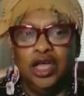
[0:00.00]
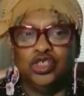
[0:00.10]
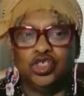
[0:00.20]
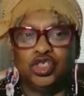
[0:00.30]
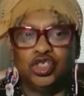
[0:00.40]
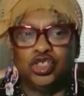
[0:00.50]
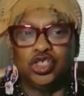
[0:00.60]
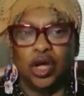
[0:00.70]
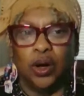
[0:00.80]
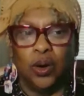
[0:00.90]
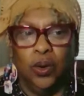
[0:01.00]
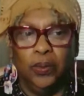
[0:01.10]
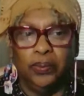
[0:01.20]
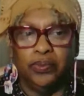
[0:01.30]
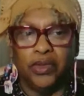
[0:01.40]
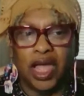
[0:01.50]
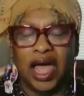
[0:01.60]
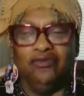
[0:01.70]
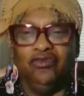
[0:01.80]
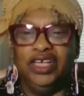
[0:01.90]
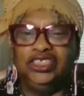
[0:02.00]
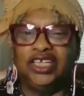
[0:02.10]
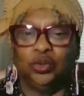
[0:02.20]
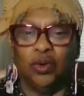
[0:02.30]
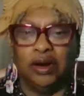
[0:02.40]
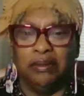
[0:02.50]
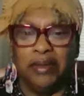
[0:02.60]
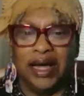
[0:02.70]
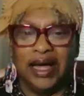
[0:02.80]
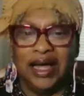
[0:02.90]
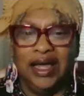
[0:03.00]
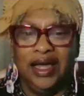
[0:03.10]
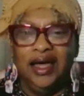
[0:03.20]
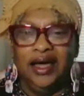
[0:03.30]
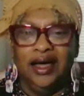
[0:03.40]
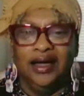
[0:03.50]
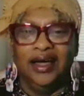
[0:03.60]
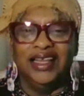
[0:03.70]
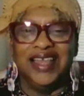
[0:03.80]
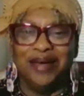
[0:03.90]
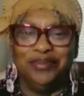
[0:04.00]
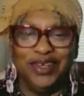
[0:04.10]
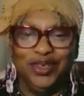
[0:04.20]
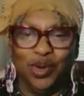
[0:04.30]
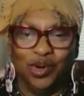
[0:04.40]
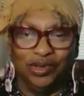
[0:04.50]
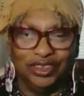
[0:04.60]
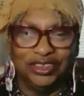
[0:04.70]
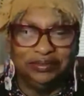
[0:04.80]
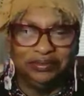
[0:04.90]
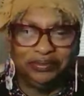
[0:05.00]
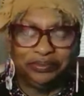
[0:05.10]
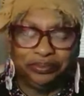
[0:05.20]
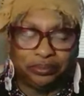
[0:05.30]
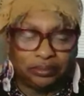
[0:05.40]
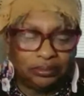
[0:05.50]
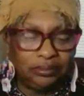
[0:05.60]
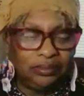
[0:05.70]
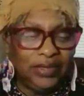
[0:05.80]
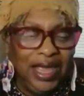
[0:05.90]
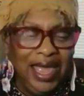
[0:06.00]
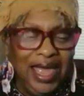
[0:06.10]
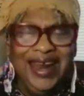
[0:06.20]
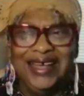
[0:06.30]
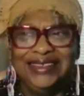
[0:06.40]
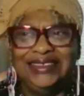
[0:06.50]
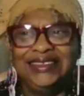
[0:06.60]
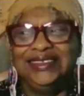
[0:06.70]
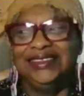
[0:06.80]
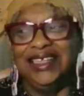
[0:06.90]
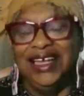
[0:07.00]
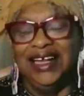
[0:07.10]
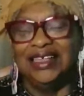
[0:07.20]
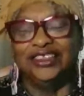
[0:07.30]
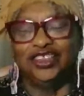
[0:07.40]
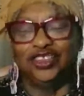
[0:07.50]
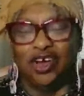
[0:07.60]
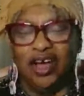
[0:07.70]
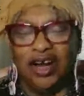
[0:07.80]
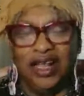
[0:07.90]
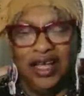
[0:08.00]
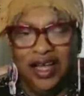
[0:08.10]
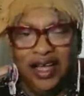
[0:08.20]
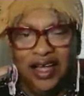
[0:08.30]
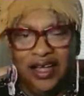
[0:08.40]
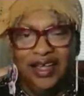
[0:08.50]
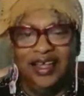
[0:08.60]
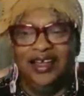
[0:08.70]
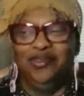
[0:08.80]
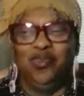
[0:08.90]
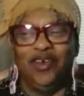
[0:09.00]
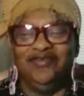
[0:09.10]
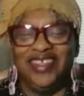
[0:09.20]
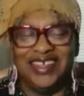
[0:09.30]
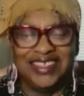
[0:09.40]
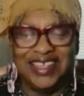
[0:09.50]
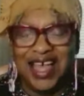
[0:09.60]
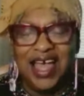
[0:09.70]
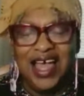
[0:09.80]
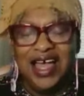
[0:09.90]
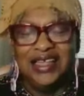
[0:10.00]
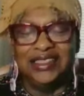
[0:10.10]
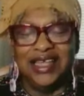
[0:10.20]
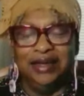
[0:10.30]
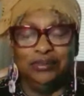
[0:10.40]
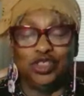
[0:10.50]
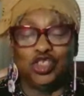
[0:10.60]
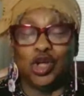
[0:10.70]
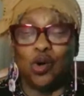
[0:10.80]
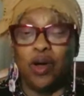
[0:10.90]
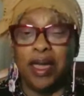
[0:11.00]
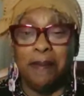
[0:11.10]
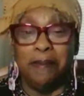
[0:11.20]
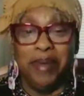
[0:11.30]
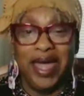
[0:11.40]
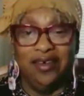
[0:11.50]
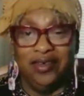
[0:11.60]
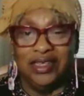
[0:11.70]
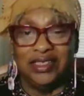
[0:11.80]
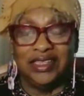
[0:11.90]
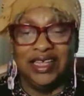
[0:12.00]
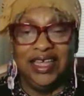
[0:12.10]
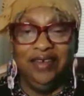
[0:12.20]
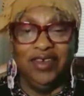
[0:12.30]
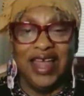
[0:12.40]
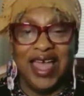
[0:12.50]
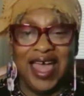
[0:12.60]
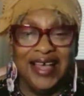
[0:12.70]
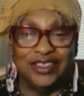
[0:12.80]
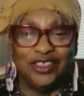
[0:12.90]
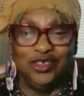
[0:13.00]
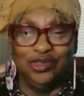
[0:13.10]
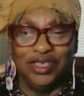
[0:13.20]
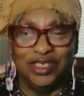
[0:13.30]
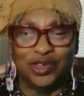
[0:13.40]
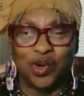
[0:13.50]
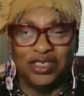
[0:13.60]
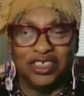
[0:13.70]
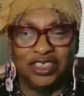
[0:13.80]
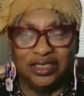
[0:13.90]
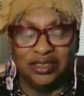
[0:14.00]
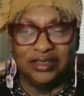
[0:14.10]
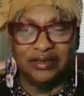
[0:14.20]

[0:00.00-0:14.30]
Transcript: So I reached out to one of my adopted daughters, and I started with this. I am so embarrassed to even ask you this question,